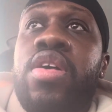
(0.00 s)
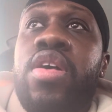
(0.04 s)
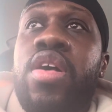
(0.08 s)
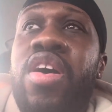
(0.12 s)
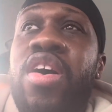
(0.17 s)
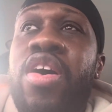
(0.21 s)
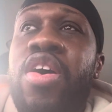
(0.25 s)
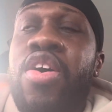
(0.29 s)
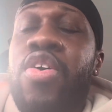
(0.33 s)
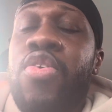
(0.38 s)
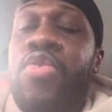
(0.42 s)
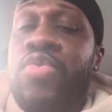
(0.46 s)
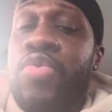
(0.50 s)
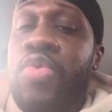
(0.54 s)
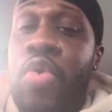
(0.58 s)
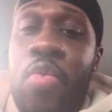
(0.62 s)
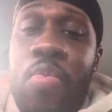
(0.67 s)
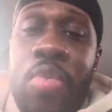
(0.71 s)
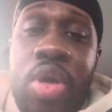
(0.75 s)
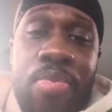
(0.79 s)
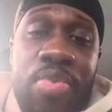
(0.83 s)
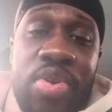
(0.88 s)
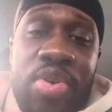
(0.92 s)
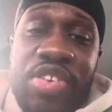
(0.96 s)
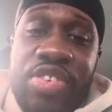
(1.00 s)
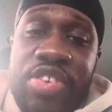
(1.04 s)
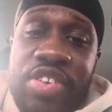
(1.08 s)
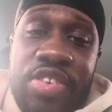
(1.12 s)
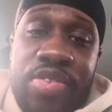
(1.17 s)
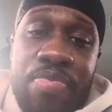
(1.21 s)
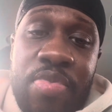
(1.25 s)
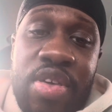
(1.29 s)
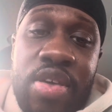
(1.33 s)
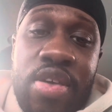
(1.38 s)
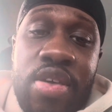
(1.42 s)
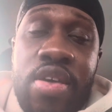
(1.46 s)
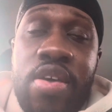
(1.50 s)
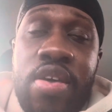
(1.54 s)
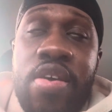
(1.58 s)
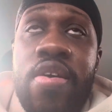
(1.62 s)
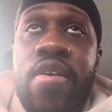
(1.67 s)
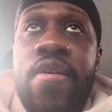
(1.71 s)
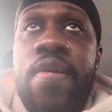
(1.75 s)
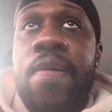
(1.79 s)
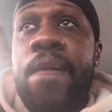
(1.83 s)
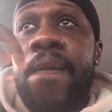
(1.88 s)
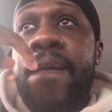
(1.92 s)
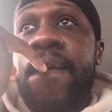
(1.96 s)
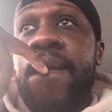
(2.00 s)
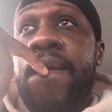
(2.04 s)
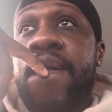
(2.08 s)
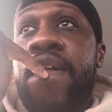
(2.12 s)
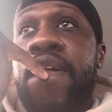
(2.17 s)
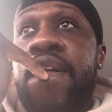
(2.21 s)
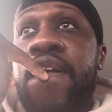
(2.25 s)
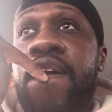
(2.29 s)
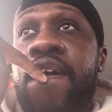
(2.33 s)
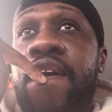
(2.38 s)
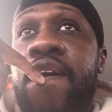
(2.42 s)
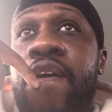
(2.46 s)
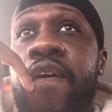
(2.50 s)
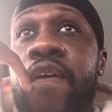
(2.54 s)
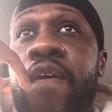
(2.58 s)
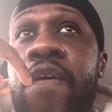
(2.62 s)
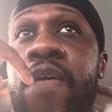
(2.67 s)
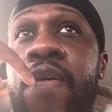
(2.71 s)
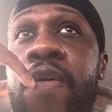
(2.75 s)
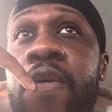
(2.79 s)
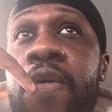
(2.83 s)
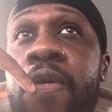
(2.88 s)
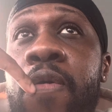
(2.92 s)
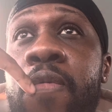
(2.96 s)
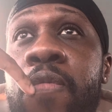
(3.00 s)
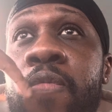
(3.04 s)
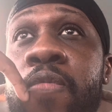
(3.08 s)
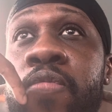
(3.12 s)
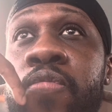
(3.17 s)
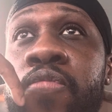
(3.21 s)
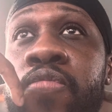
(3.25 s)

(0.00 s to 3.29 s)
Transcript: I don't know, maybe it's just me. Um,